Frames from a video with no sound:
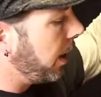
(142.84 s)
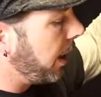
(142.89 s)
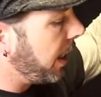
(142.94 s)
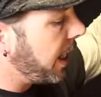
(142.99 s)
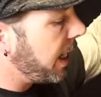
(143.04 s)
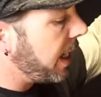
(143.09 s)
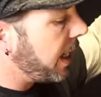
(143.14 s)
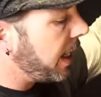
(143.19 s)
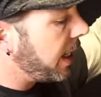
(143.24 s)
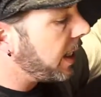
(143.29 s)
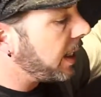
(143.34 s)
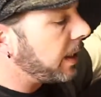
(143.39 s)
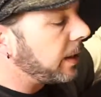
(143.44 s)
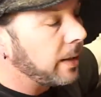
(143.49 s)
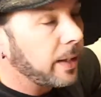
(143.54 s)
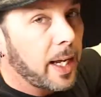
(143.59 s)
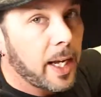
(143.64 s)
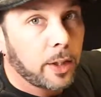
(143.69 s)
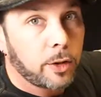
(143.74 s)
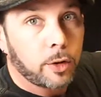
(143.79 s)

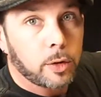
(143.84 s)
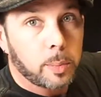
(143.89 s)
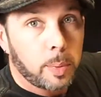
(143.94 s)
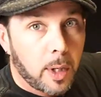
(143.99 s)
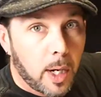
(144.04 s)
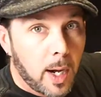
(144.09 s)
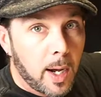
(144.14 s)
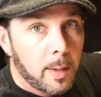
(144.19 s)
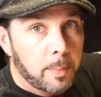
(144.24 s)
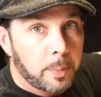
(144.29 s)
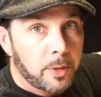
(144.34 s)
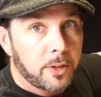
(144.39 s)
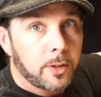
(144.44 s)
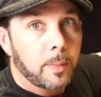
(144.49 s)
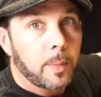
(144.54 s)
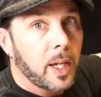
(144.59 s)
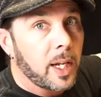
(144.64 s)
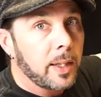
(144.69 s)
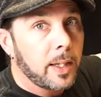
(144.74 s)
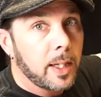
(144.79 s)
and extra props,
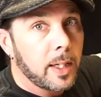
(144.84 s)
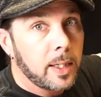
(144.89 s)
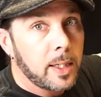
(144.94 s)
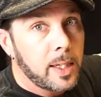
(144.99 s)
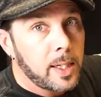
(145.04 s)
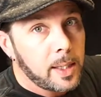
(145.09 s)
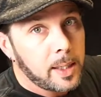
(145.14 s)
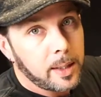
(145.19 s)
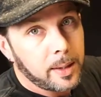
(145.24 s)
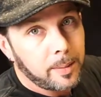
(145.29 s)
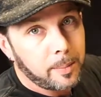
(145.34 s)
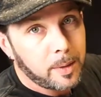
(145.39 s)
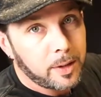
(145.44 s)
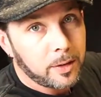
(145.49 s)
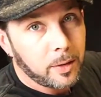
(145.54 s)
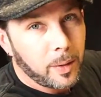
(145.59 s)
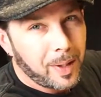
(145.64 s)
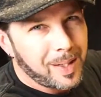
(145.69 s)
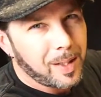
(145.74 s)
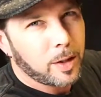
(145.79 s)
and then any
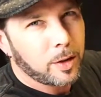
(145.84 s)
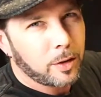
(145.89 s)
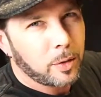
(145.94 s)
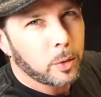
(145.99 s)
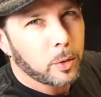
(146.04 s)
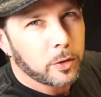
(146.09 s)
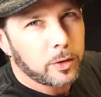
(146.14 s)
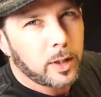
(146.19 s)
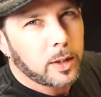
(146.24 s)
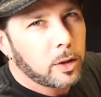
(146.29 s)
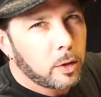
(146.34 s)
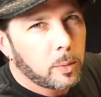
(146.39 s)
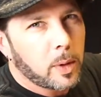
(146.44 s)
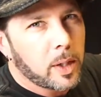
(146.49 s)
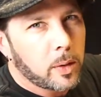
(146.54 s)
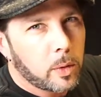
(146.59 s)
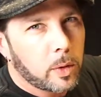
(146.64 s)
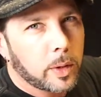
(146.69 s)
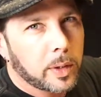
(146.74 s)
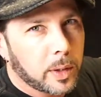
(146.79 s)
miscellaneous tools that you
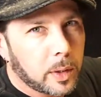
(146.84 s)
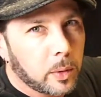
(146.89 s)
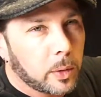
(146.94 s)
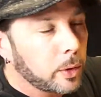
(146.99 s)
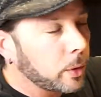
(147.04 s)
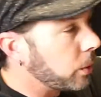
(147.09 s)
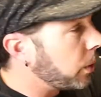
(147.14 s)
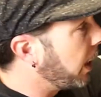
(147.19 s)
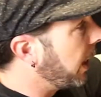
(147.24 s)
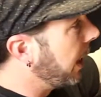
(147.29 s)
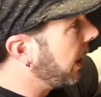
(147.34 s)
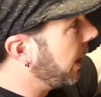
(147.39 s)
might want to include.